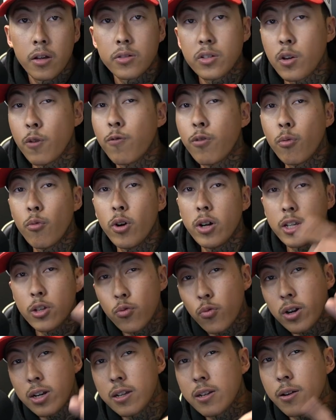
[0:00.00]
So for one, you
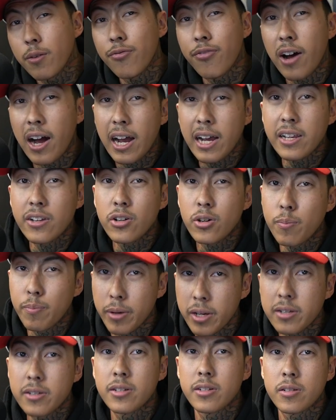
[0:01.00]
want to define your
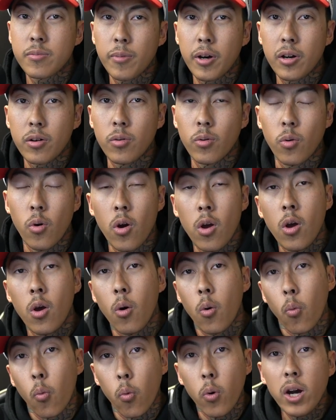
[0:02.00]
business model.
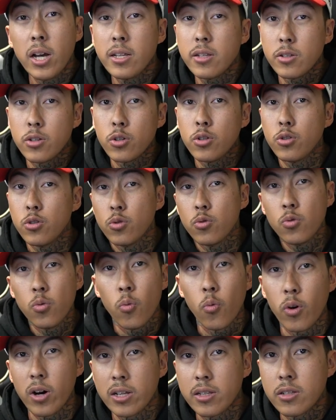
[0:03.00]
What do you
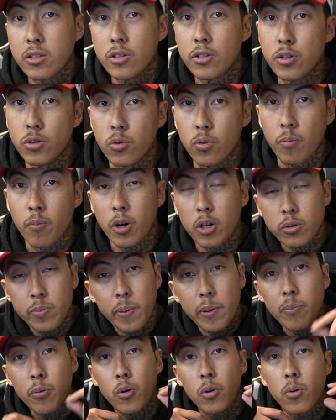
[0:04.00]
want to do? Most
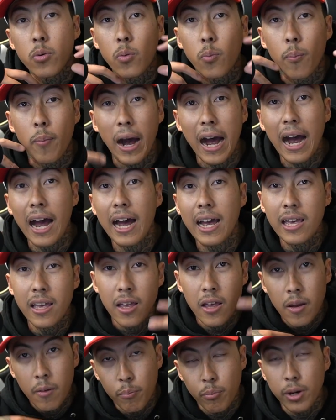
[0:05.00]
people who buy
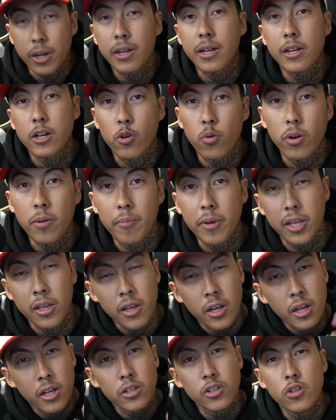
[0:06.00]
printing equipment
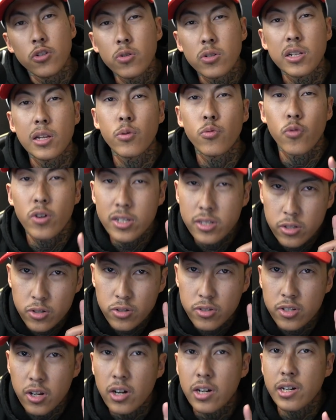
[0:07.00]
usually wants to
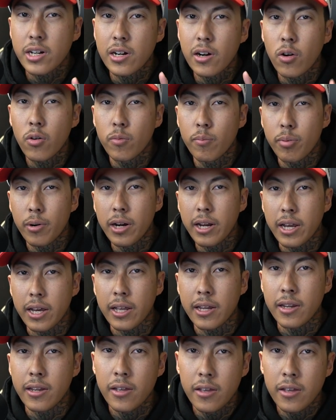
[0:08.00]
start their own brand.